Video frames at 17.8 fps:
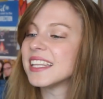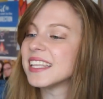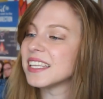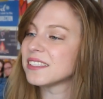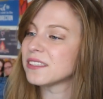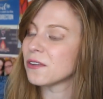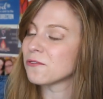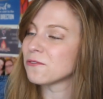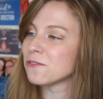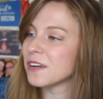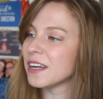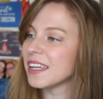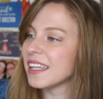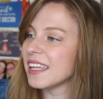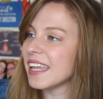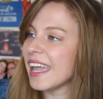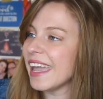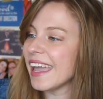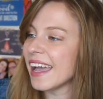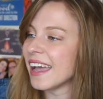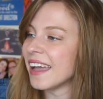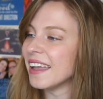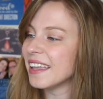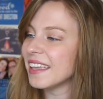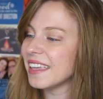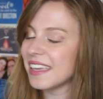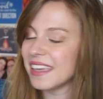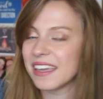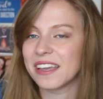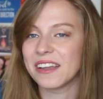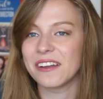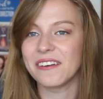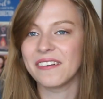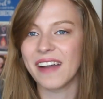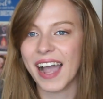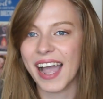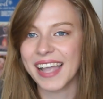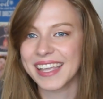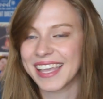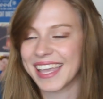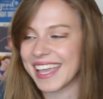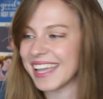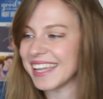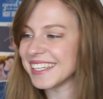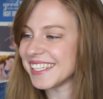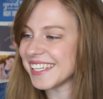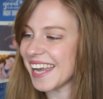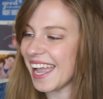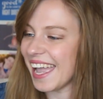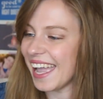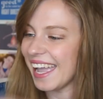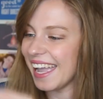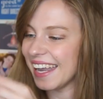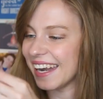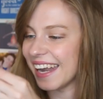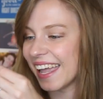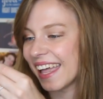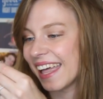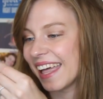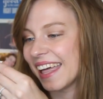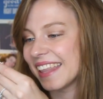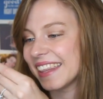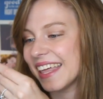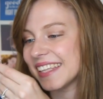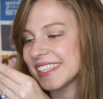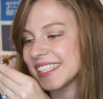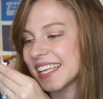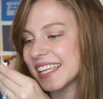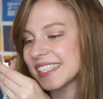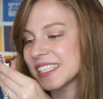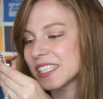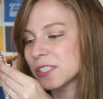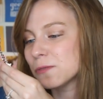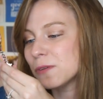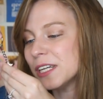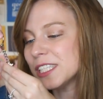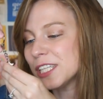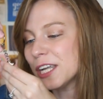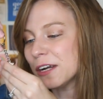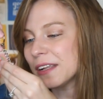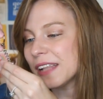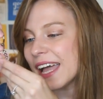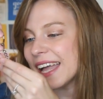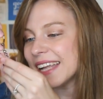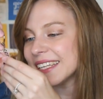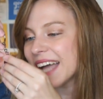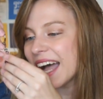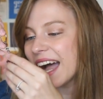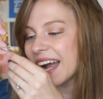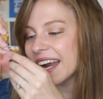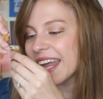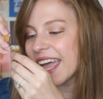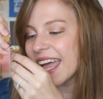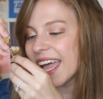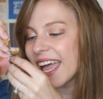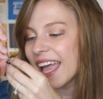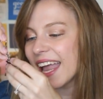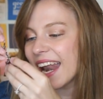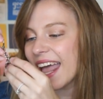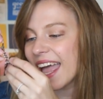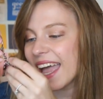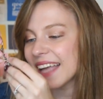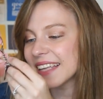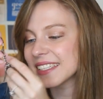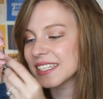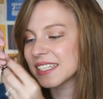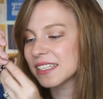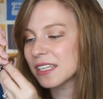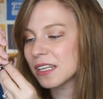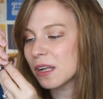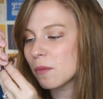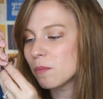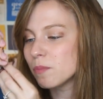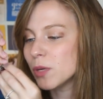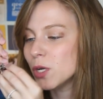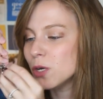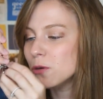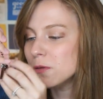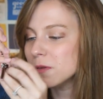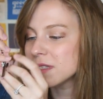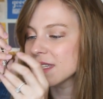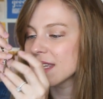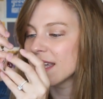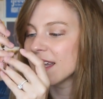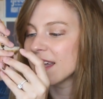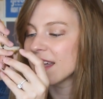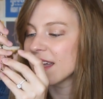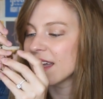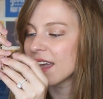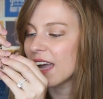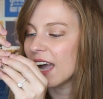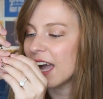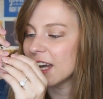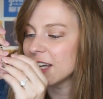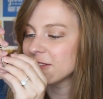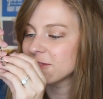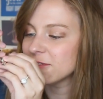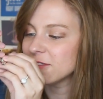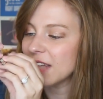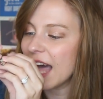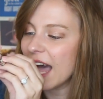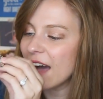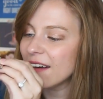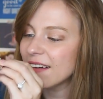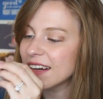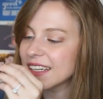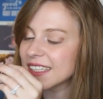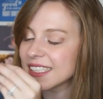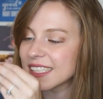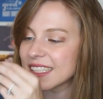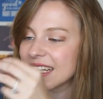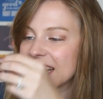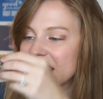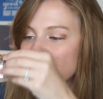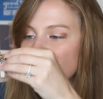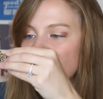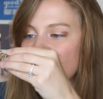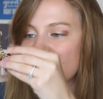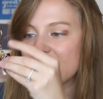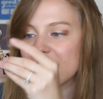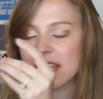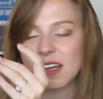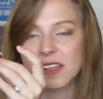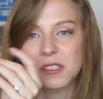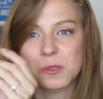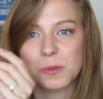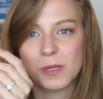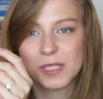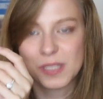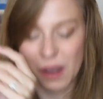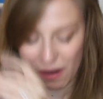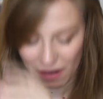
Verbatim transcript: This really cute keychain that says Switzerland on it, and it has a little boot and flowers and like that little Swiss